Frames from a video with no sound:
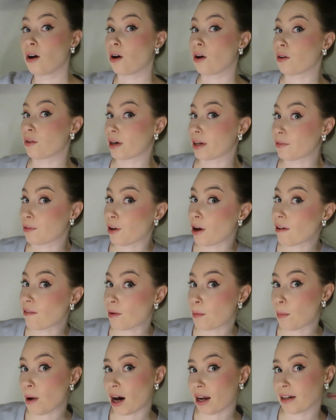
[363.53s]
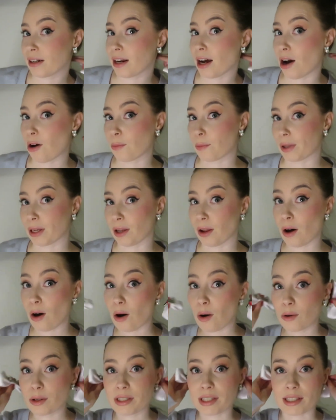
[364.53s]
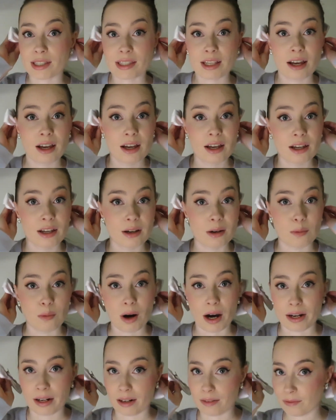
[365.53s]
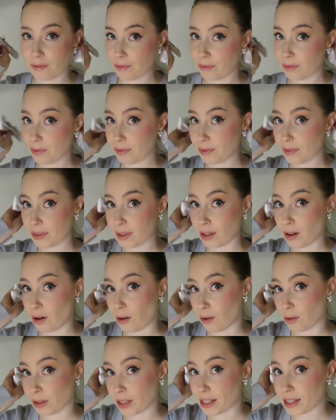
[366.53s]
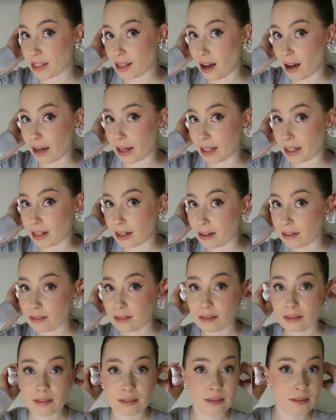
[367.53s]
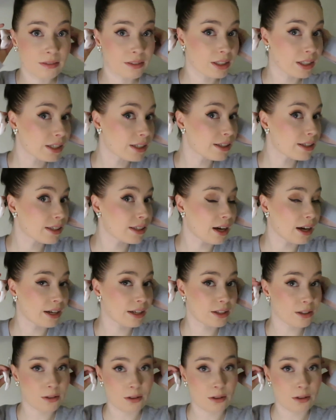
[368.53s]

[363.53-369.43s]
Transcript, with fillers: Or if you have a bun down below, just one on the side, each side,